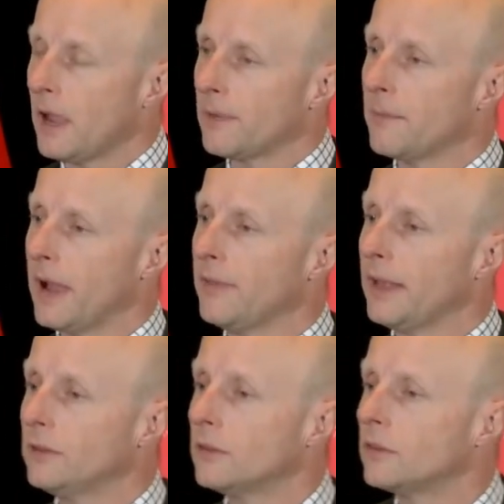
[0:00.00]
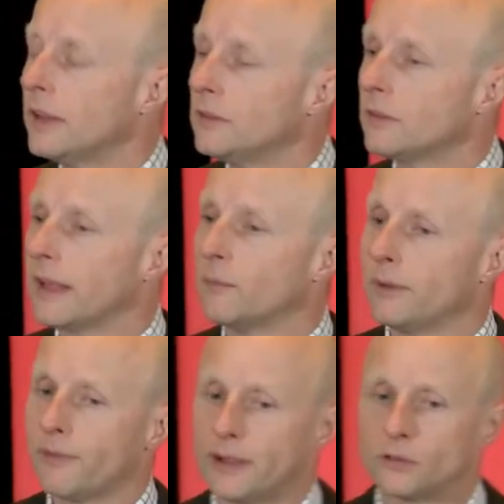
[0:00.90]
Um, and then since then,
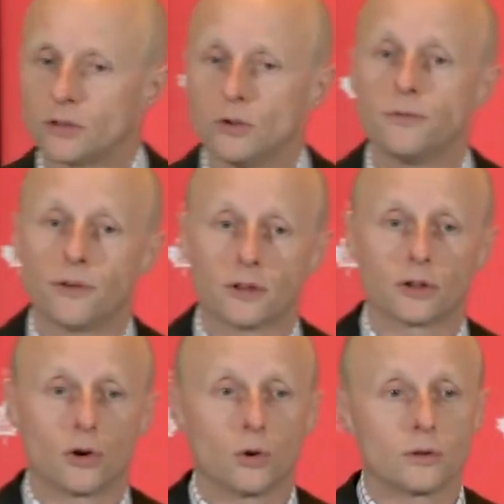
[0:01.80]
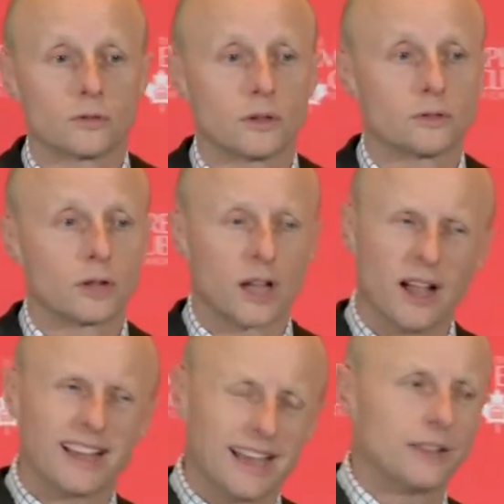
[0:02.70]
we've had two further calls, the, the,
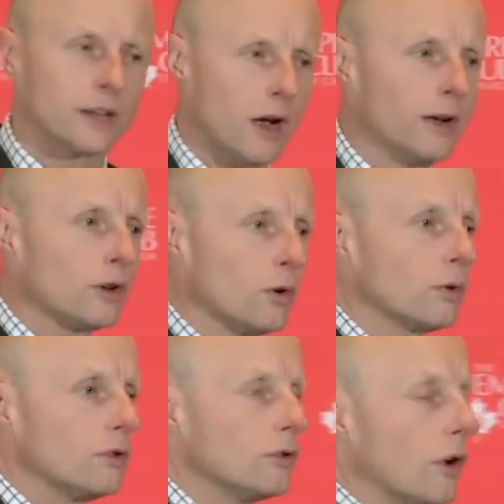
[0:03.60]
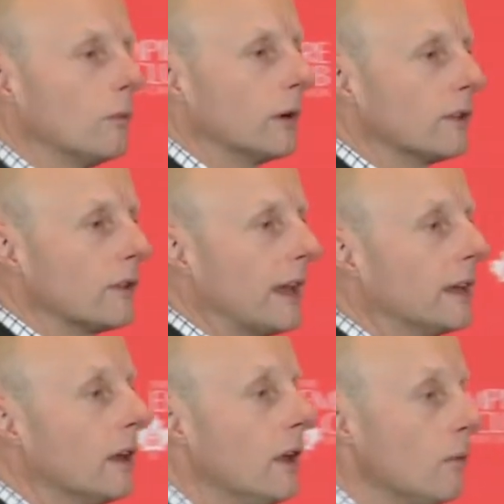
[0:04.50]
again, the kind of calls you don't want to
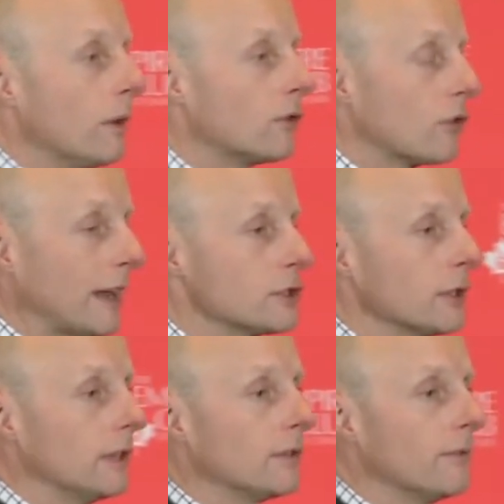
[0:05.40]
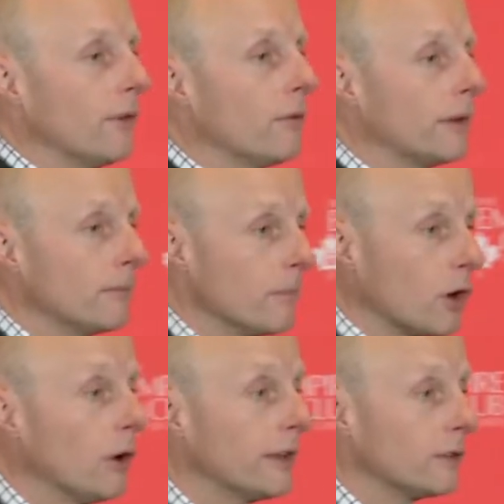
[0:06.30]
take with tragedies involving
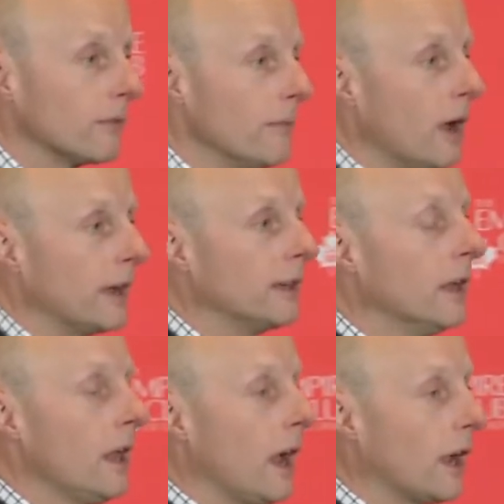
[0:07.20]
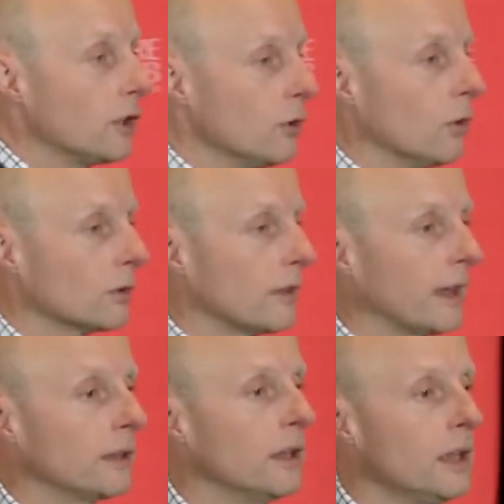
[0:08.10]
colleagues of mine at
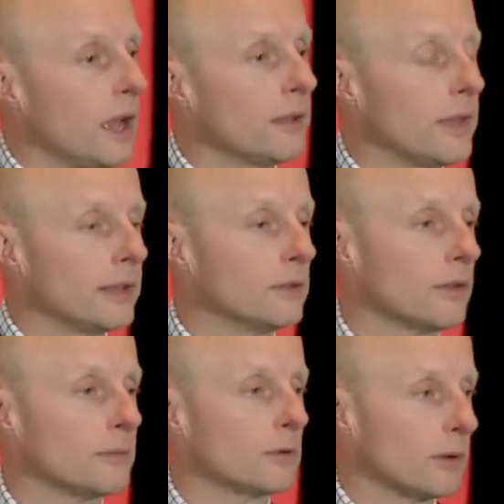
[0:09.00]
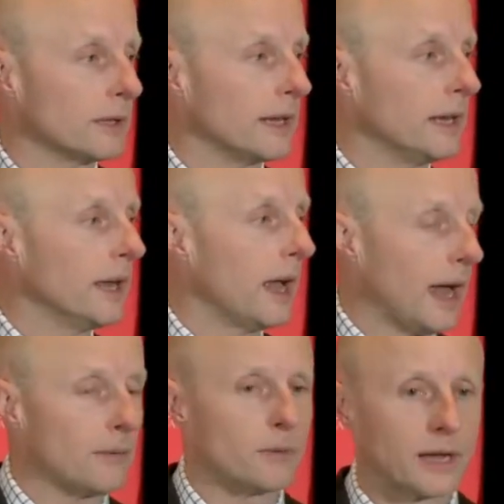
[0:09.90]
Yorkdale and then subsequently
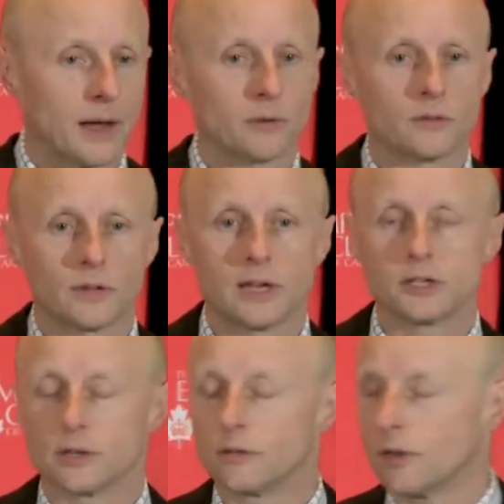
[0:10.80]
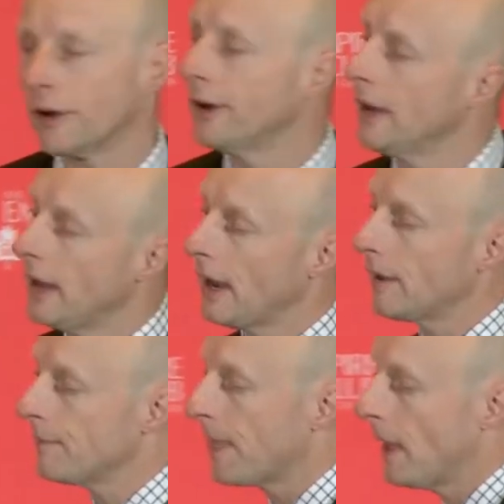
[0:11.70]
at McCowan Station. So
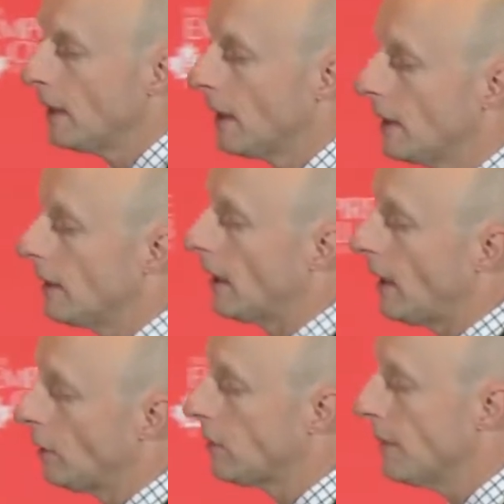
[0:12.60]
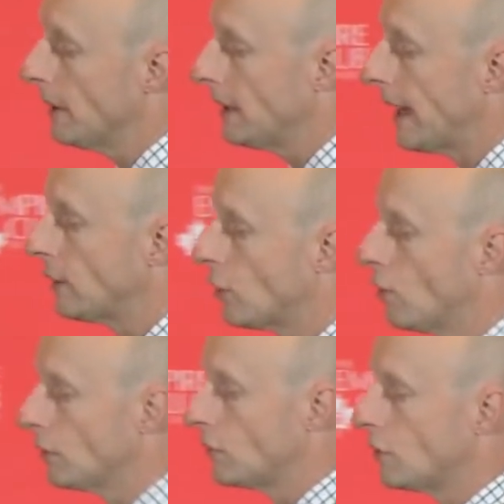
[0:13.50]
um, ultimately, they're the
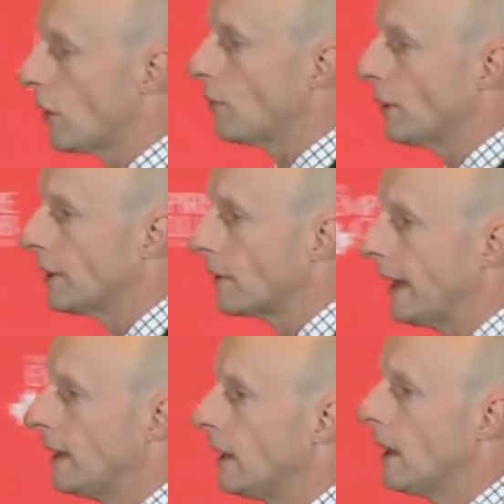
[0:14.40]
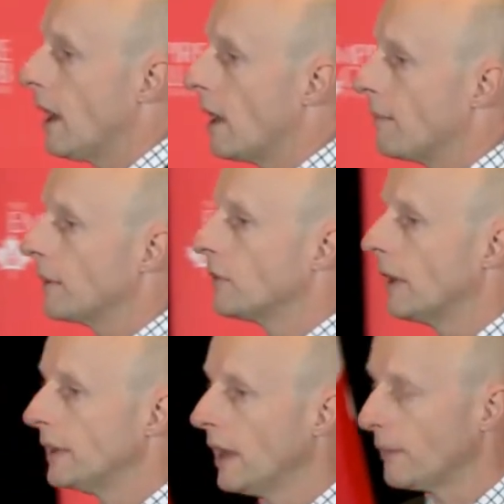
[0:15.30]
calls you don't want to take, uh, but
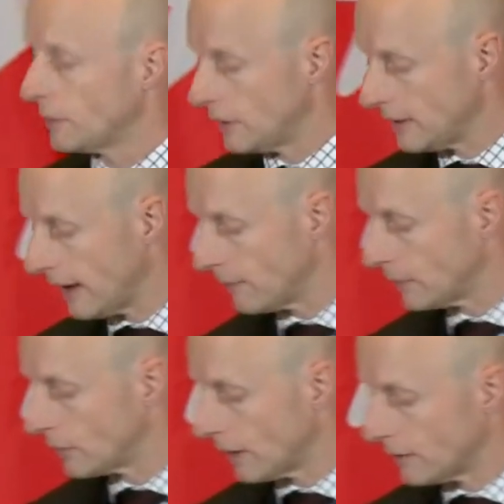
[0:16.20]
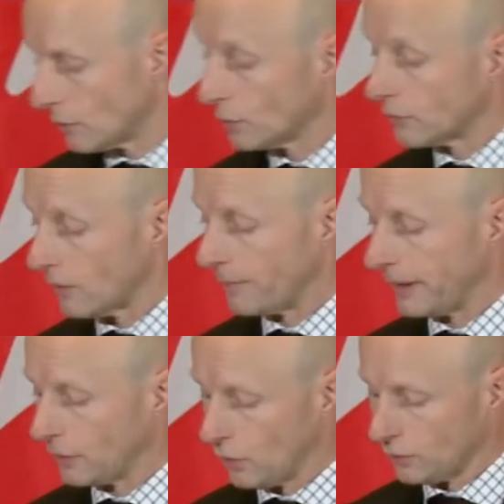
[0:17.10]
certainly I would see them as, as also
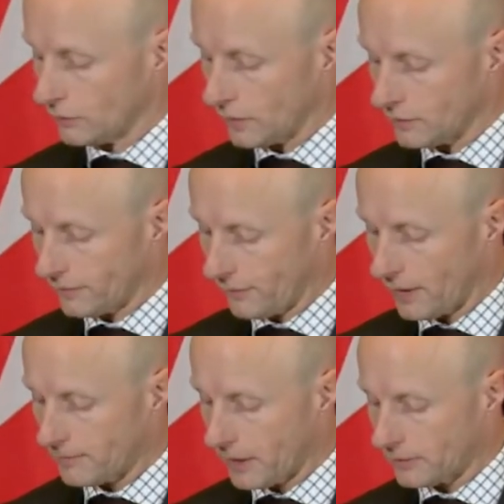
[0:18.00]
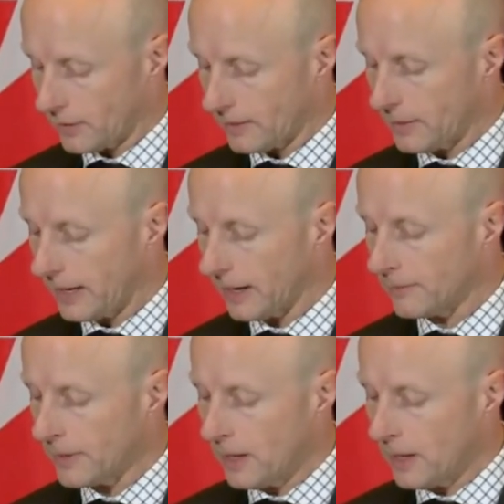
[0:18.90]
being calls that define my time here.